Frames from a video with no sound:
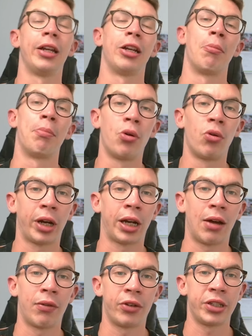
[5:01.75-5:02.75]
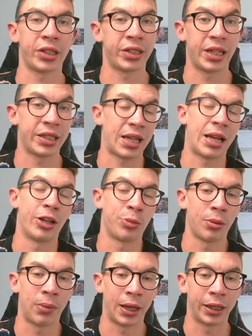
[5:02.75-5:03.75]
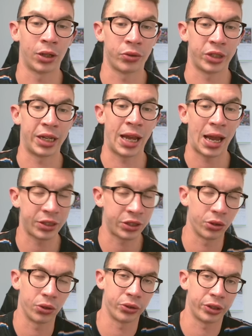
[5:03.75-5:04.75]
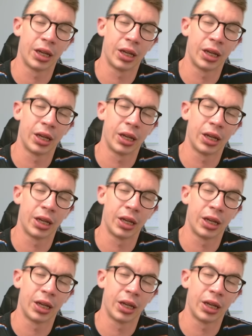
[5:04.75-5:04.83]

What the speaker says: You know, ball recoveries, assists, and open play goals that he has scored.